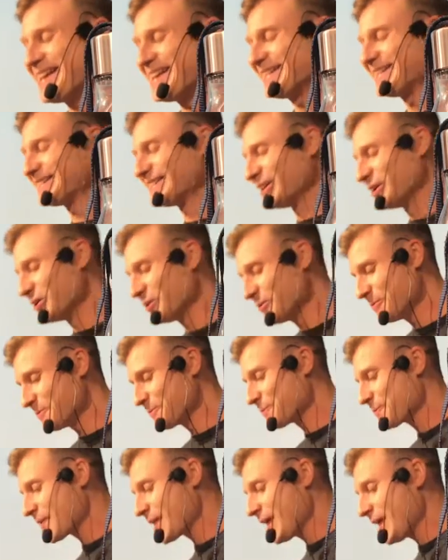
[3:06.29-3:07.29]
So
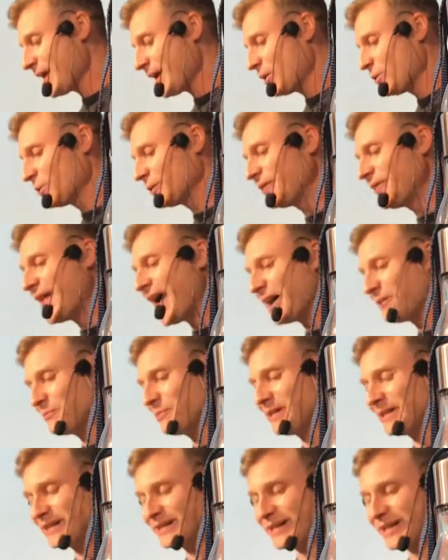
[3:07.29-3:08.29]
with that
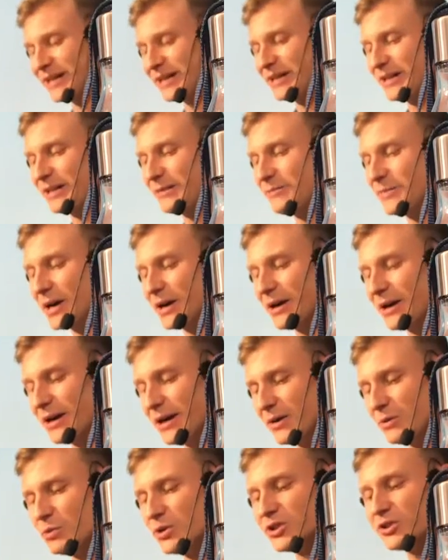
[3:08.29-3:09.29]
being said,
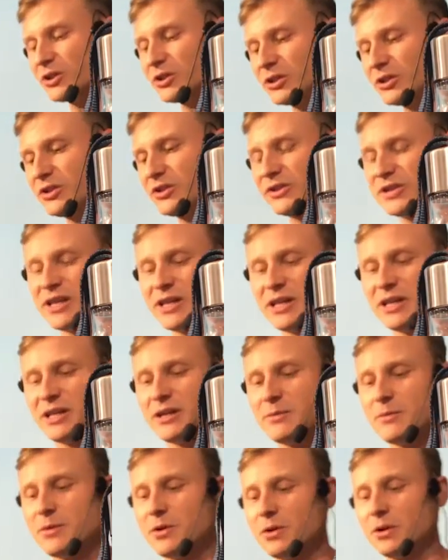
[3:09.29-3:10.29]
we started to
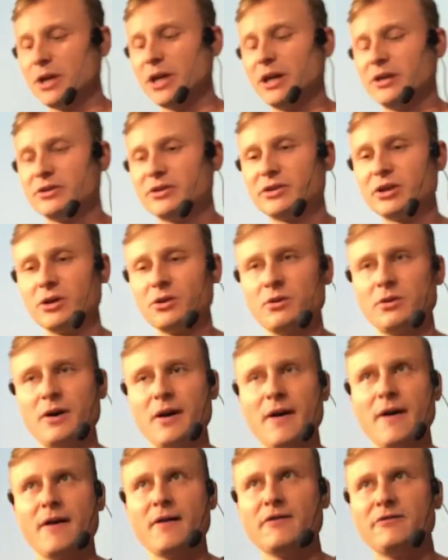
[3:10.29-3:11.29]
see, okay, so
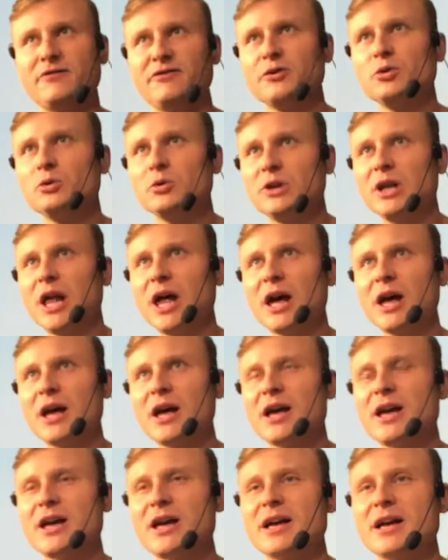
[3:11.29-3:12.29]
Foodla,
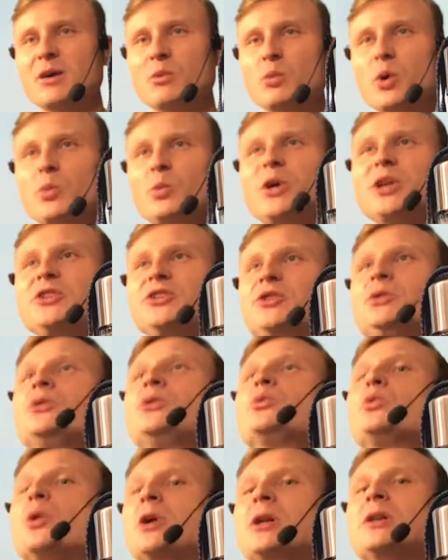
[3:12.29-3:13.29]
what we're
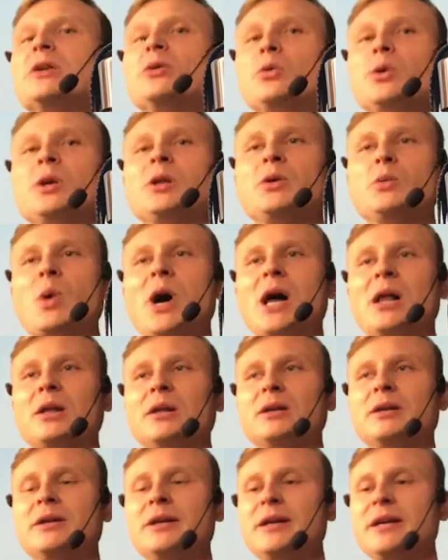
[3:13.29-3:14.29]
doing really, really
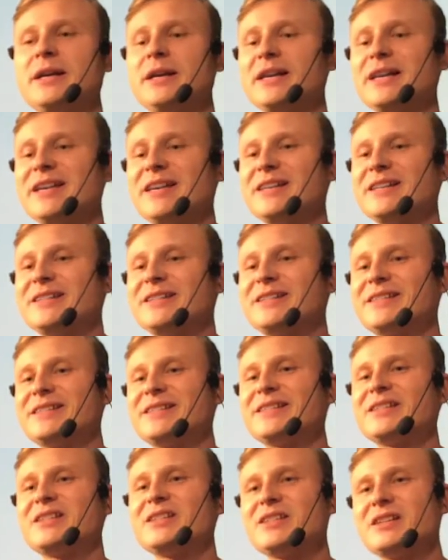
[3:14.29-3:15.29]
well is